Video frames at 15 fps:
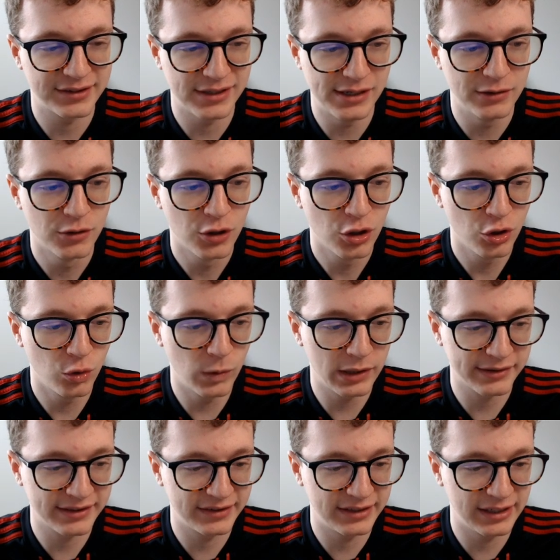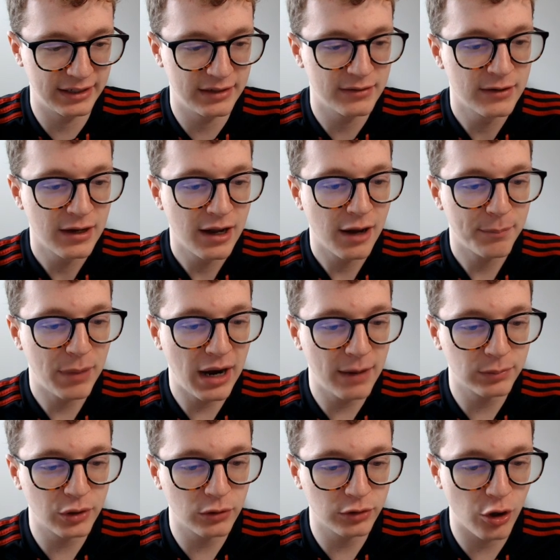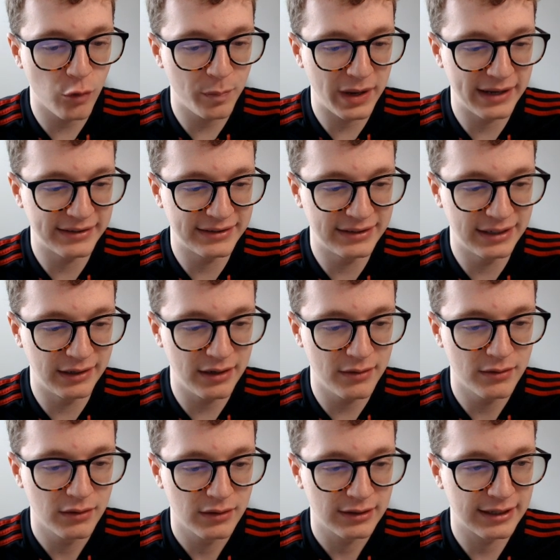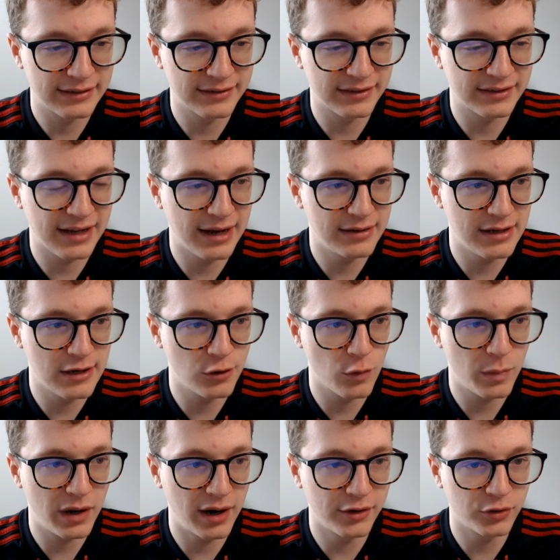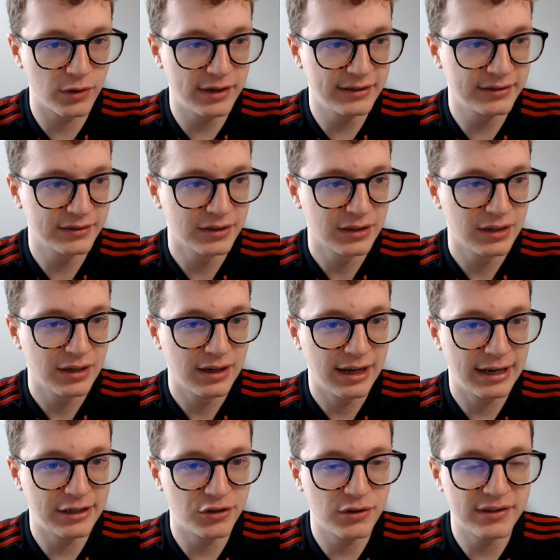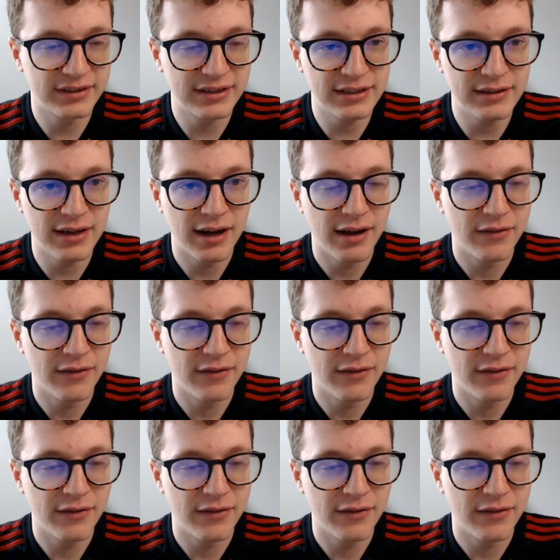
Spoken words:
see who else did it. Pablo Lopez did it against the San Diego Padres. And as you can see,